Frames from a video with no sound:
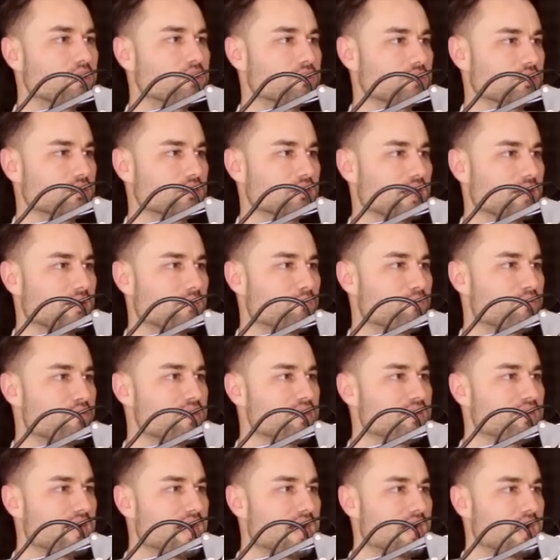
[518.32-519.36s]
margins, like
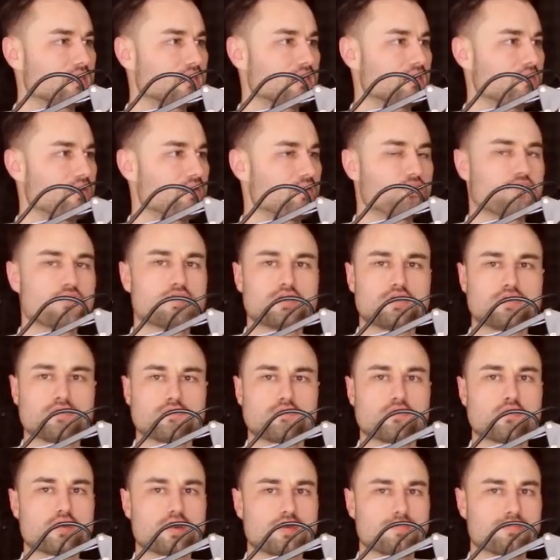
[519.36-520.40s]
pre-tax of like 30 to
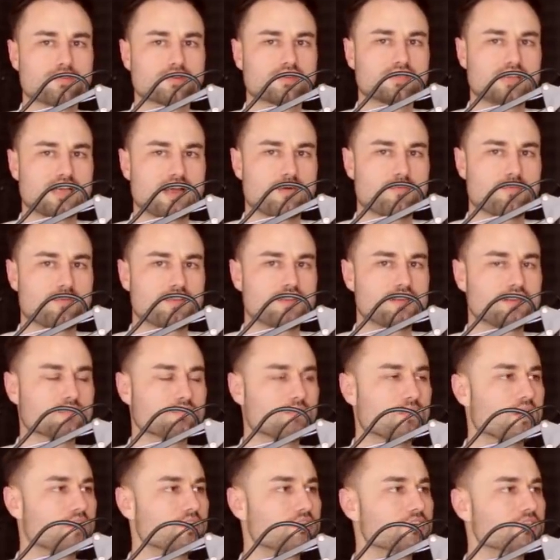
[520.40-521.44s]
40% with these
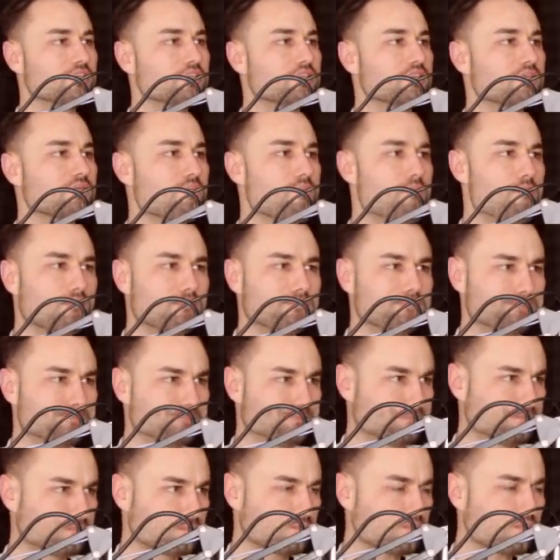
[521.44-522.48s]
margins.
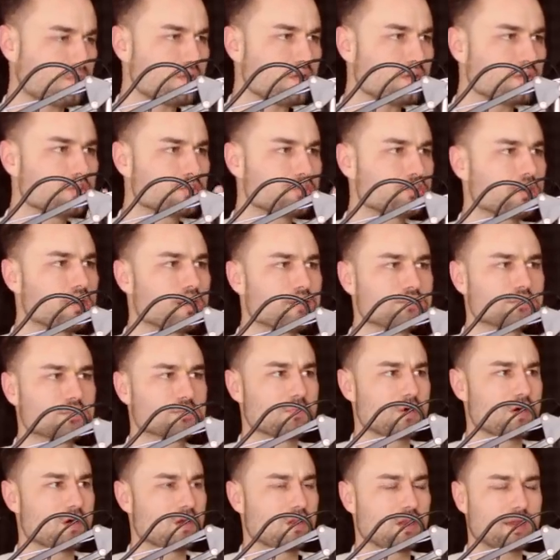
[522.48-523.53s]
Start off
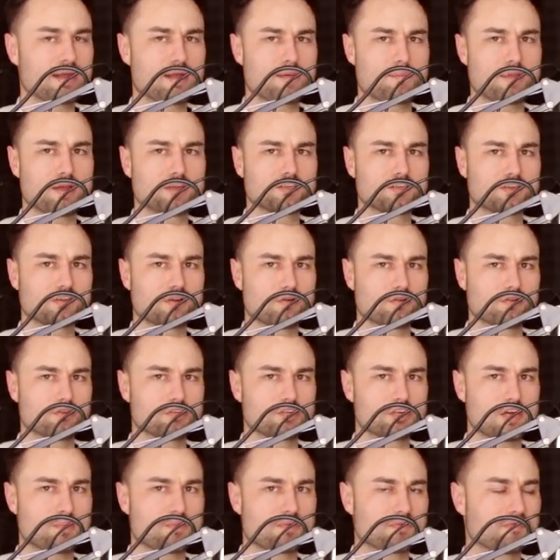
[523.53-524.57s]
small, like I mentioned, go to
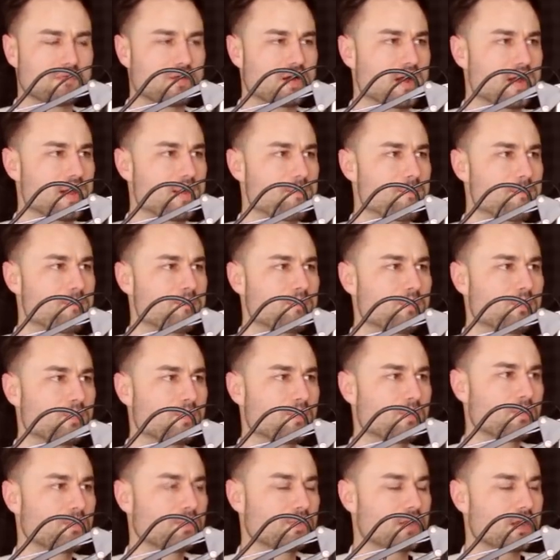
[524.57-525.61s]
Shopify,
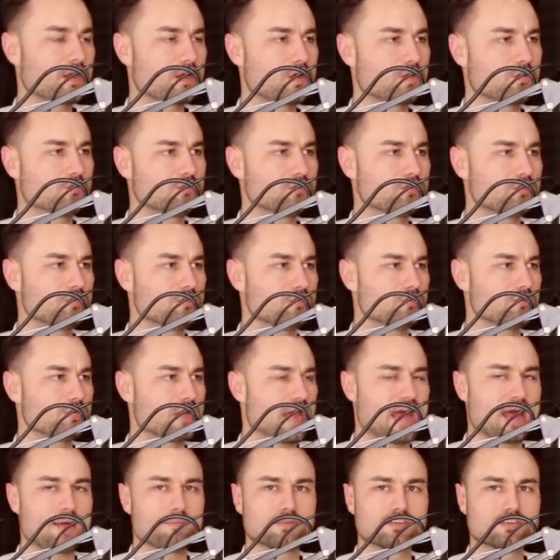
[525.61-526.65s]
then go
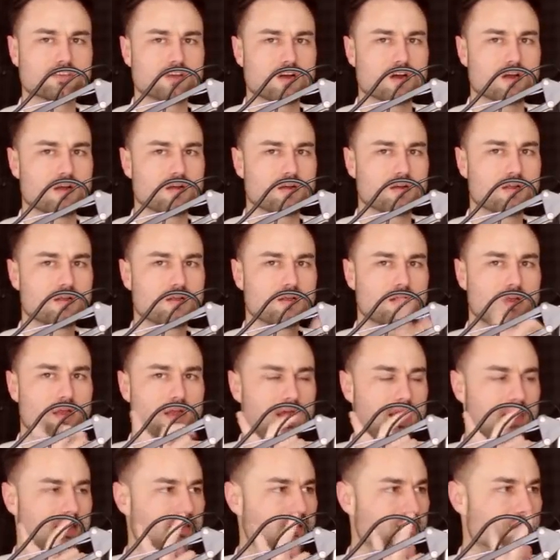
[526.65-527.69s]
to Amazon,
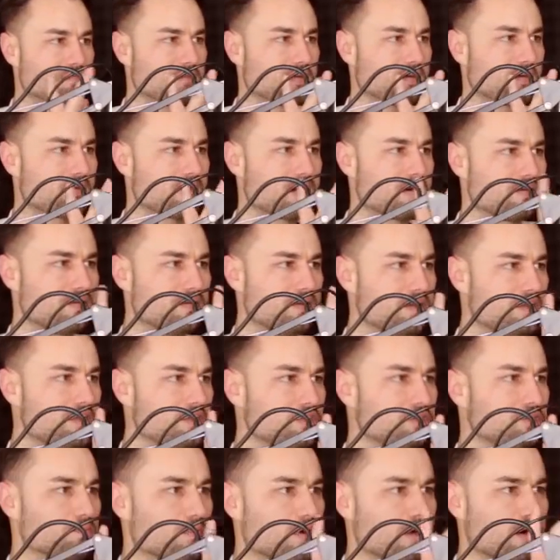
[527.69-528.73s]
and then figure out
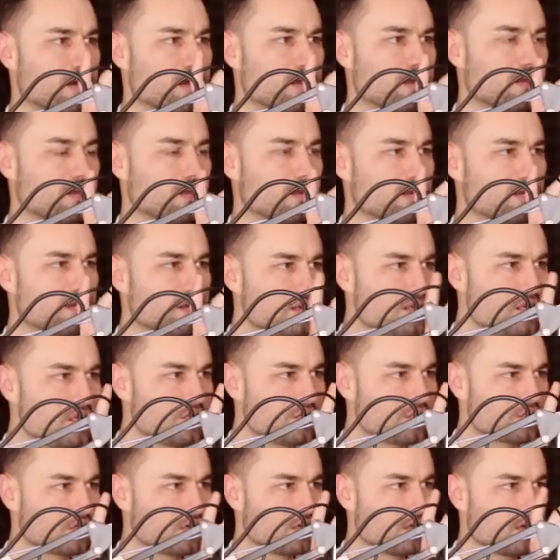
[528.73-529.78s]

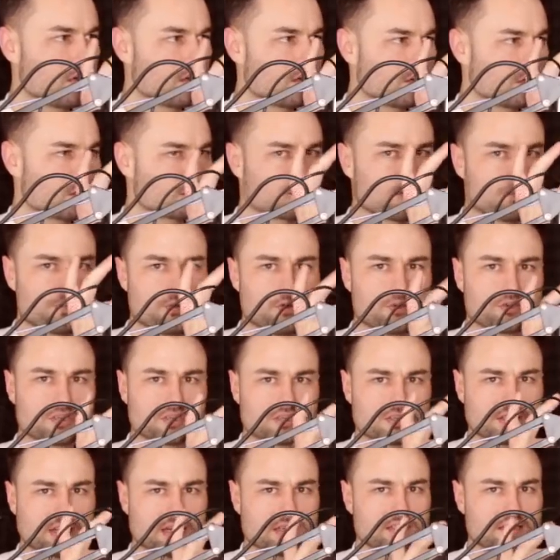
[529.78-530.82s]
niche
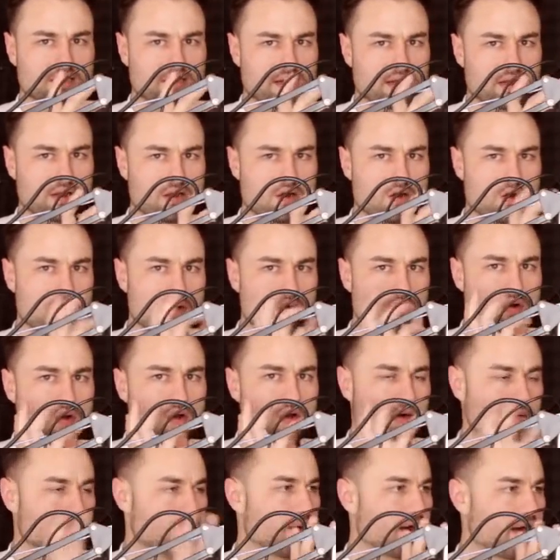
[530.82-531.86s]
distribution sites that can go
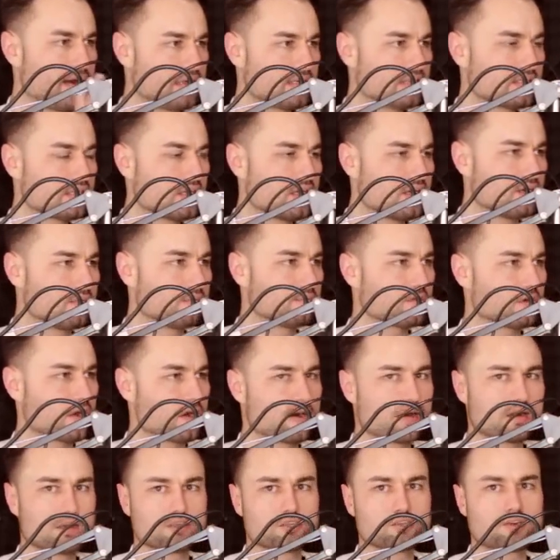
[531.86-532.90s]
buy some
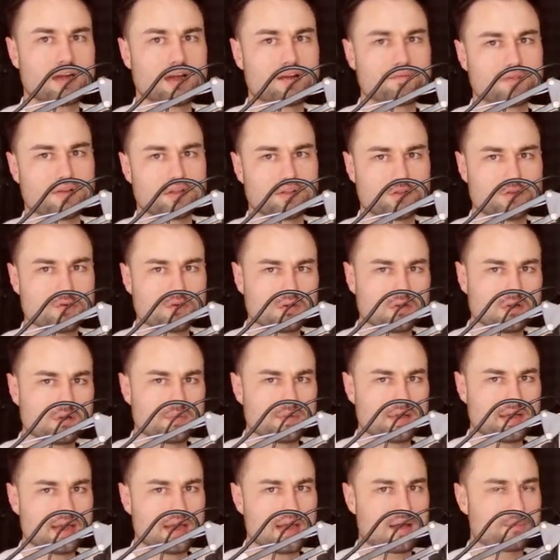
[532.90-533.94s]
targeted traffic, do a little
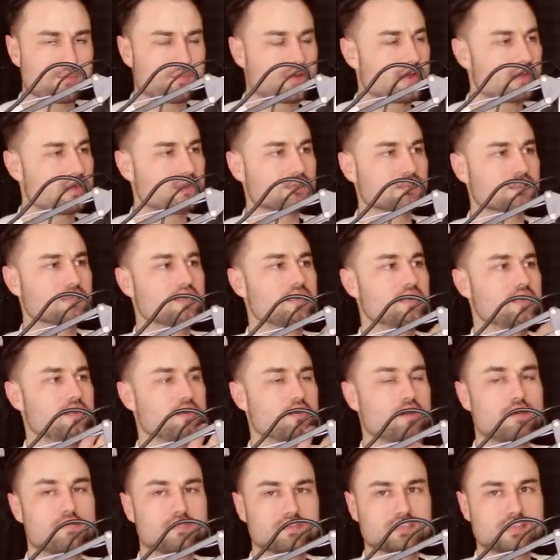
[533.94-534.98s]
bit campaigns.
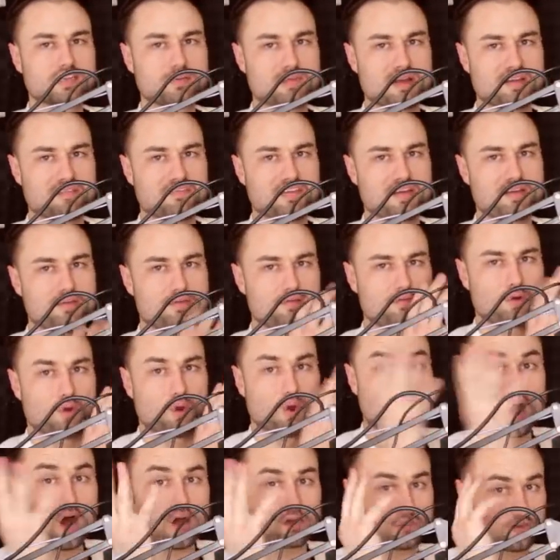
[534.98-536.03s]
And obviously my favorite for
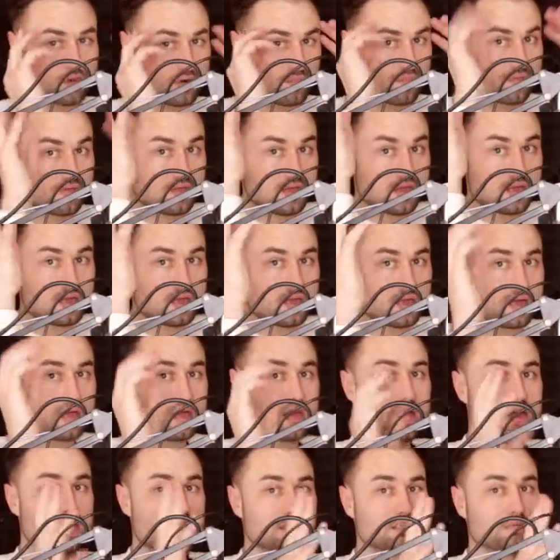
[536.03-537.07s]
long-term thinking
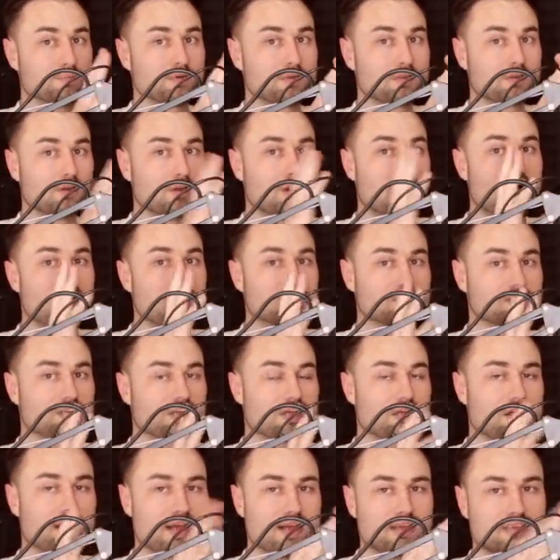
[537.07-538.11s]
is build a long
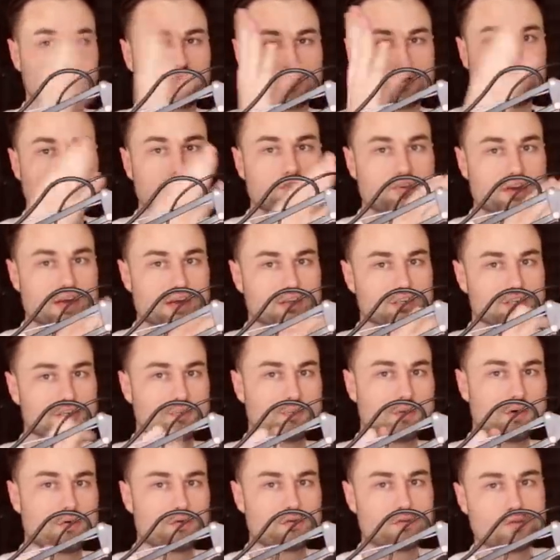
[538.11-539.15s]
tail SEO strategy,
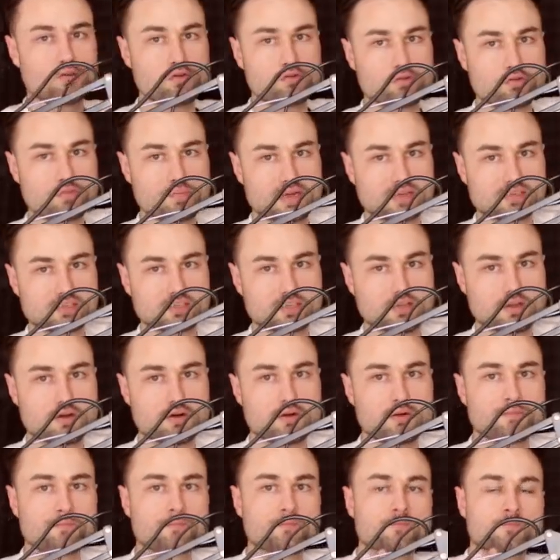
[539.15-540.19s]
both YouTube
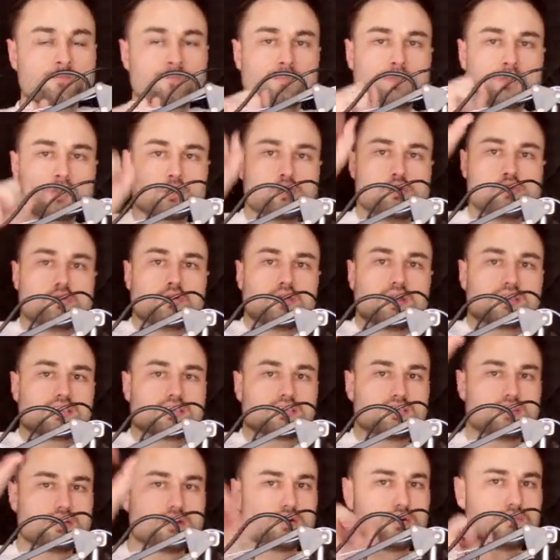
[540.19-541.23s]
SEO, Google
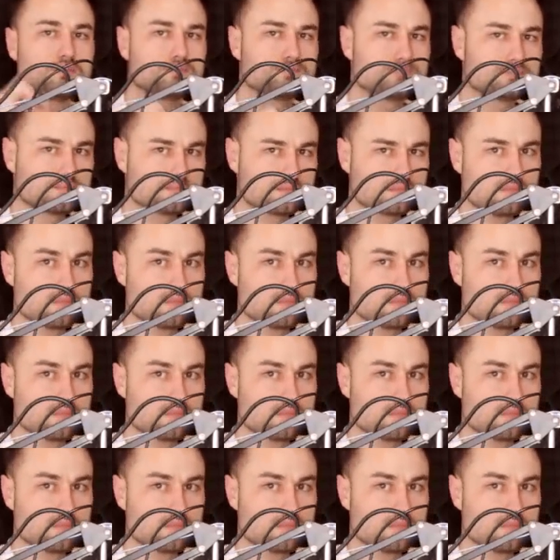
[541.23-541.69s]
SEO,